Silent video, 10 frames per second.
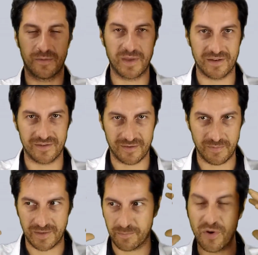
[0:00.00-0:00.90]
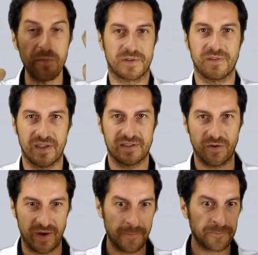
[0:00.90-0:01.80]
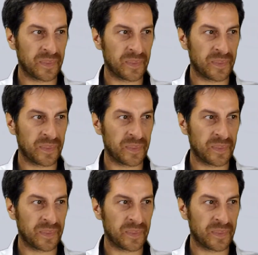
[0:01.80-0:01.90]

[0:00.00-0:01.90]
the main purpose of it, sorry.